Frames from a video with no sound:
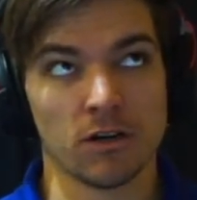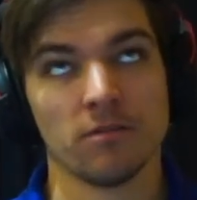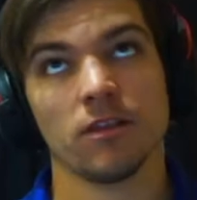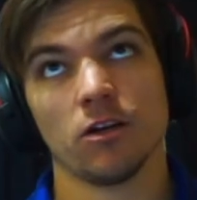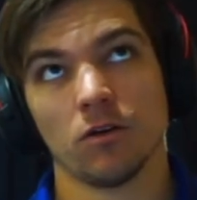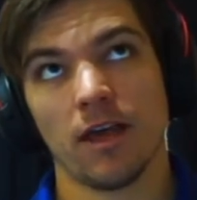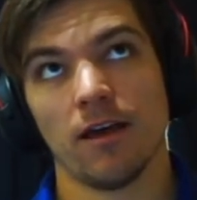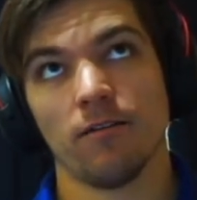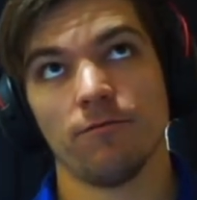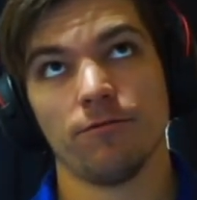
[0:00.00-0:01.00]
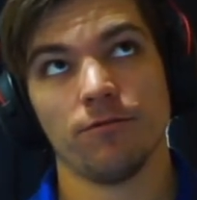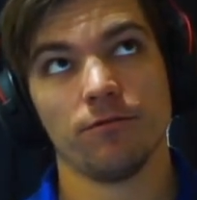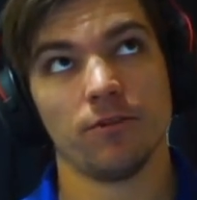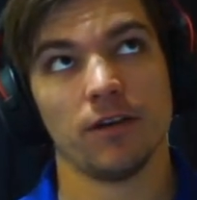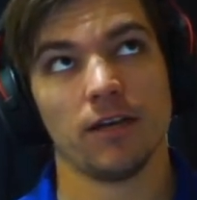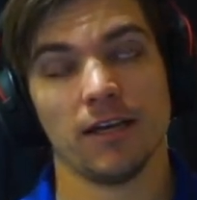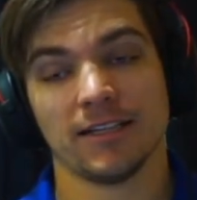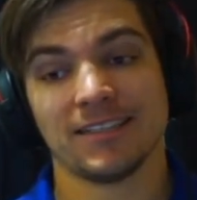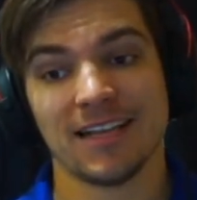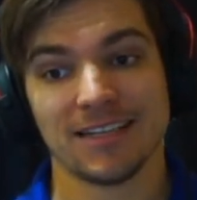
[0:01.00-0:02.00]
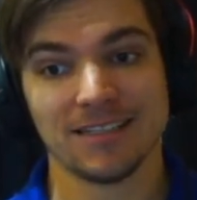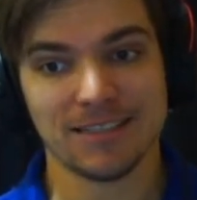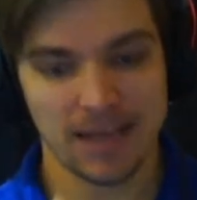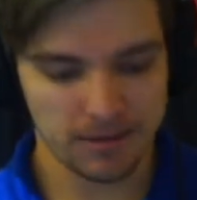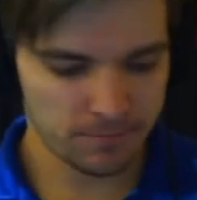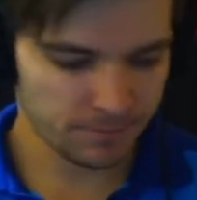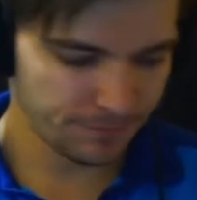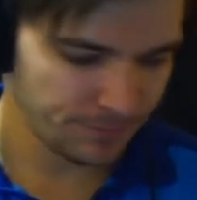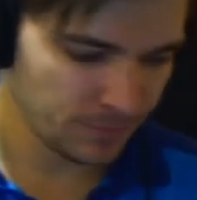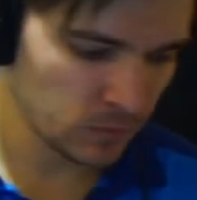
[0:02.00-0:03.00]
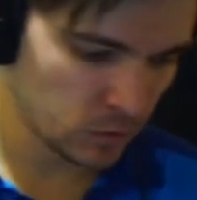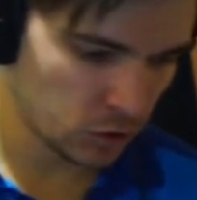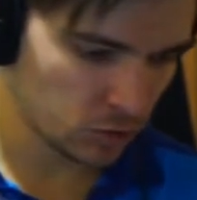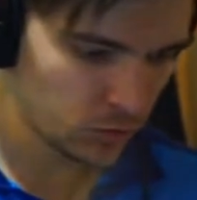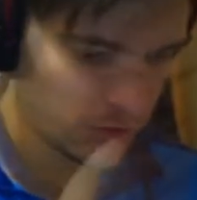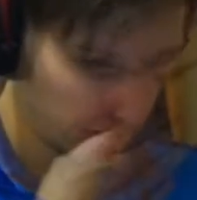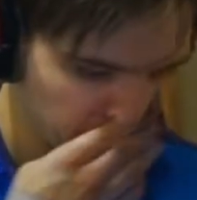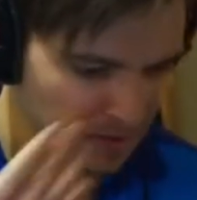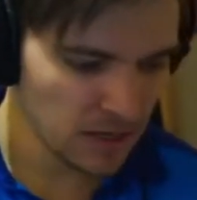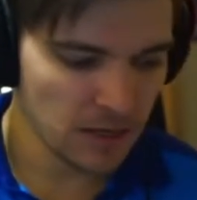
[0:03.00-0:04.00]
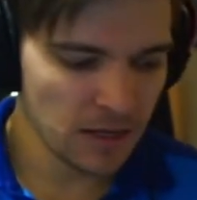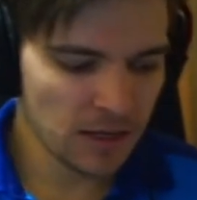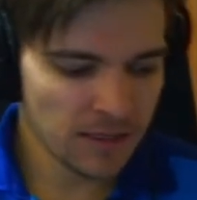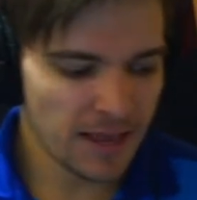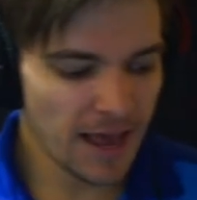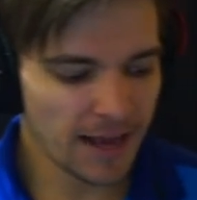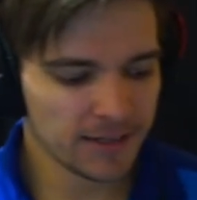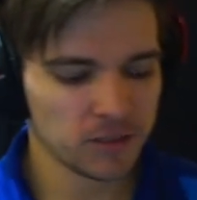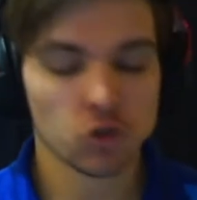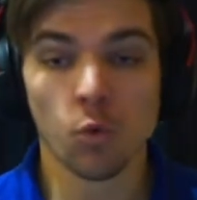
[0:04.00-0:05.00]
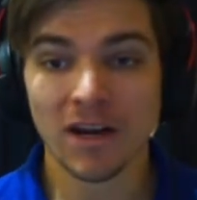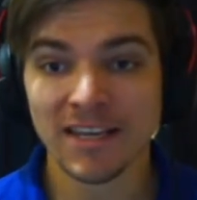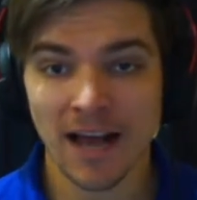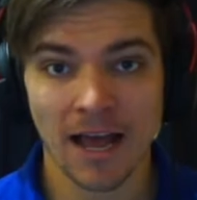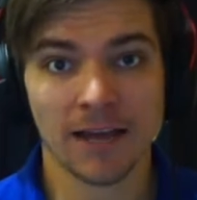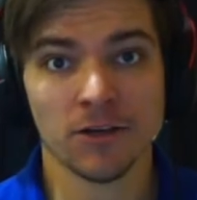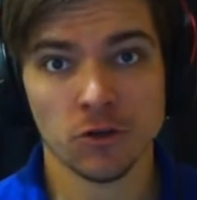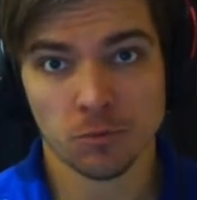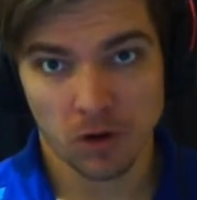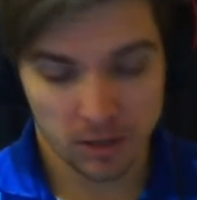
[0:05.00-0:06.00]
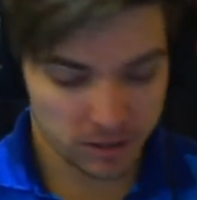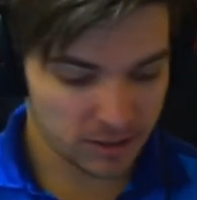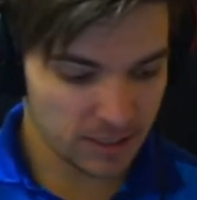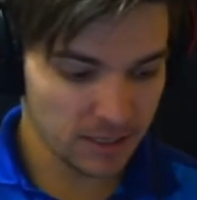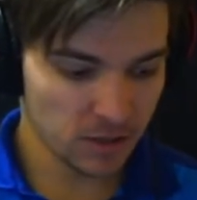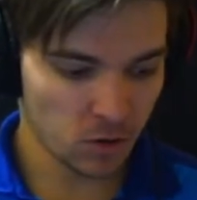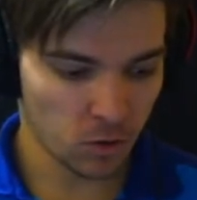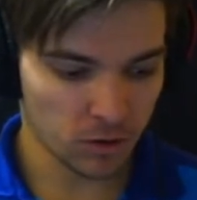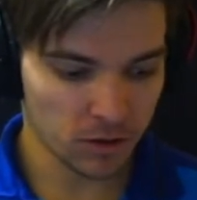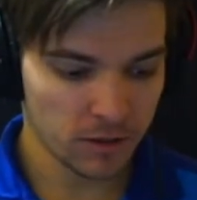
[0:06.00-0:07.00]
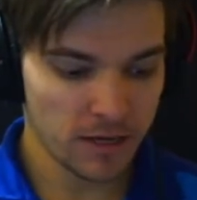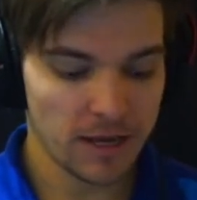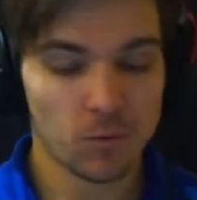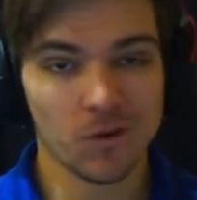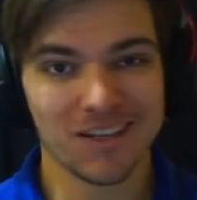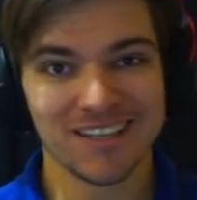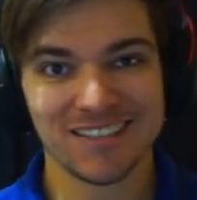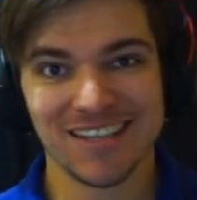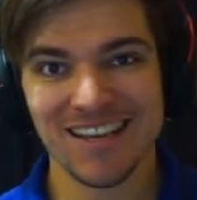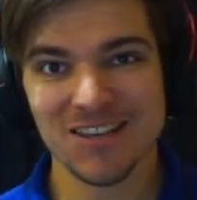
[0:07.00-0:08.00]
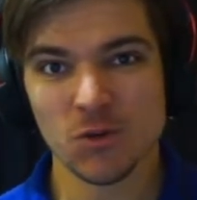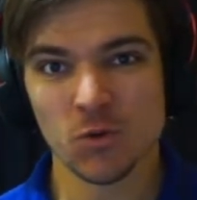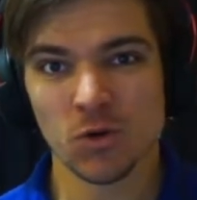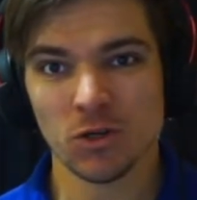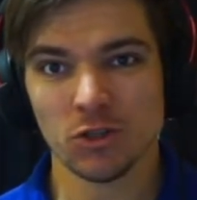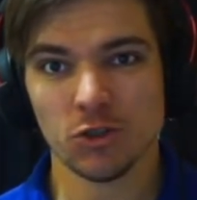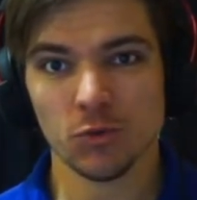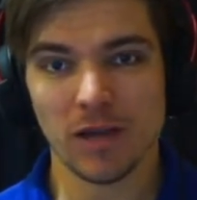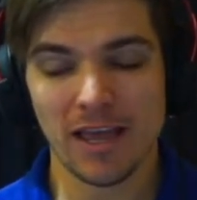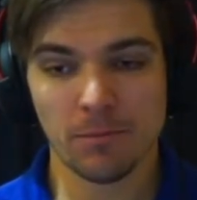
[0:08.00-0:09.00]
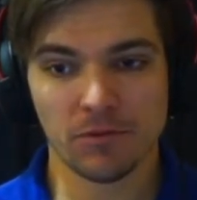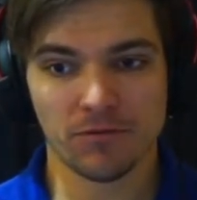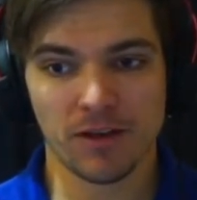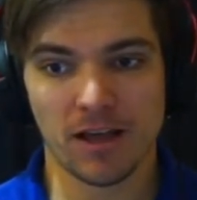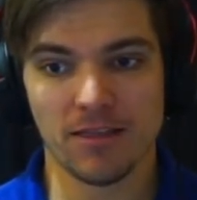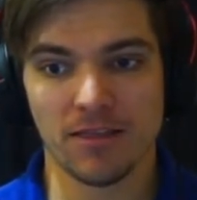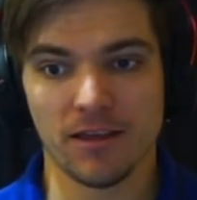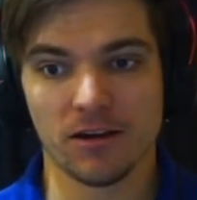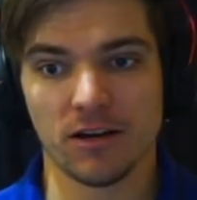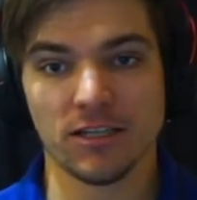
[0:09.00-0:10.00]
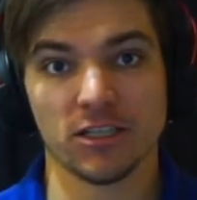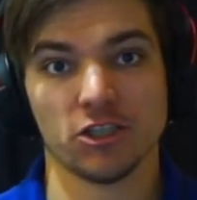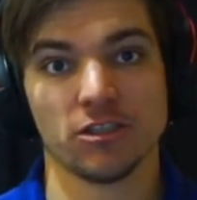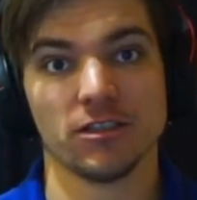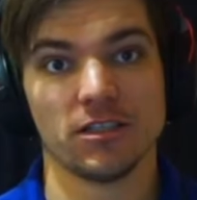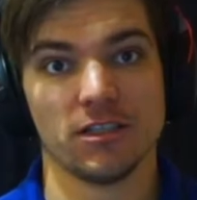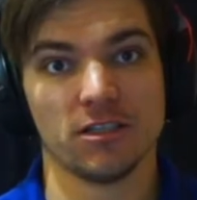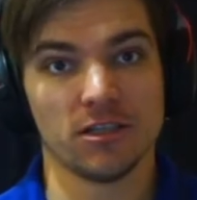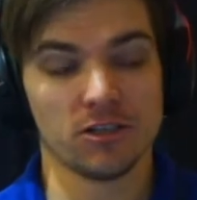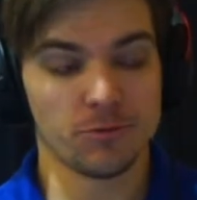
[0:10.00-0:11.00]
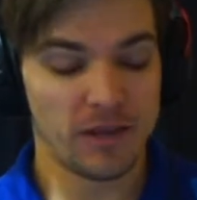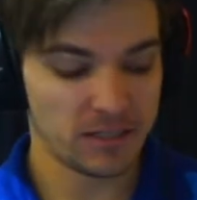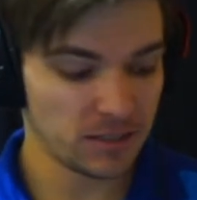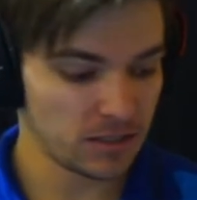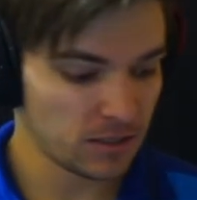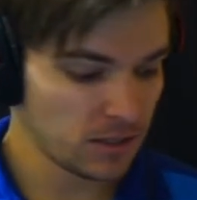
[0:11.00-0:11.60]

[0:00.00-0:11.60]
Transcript: they don't have extended debt, which is really good. They added 29 new products in the quarter and will continue to amplify their additions into their spaces.